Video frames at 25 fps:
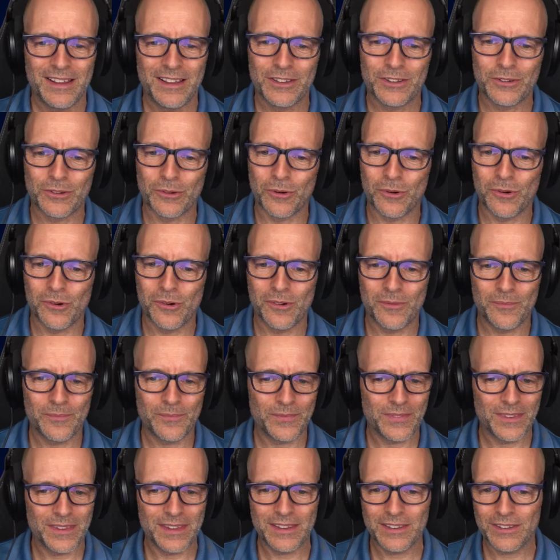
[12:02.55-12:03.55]
So
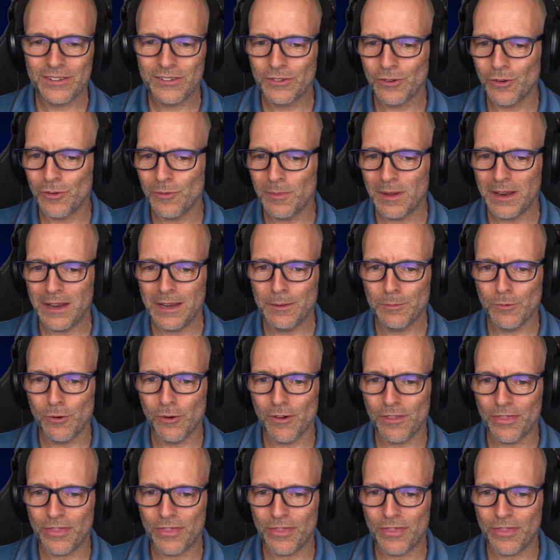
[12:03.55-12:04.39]
many more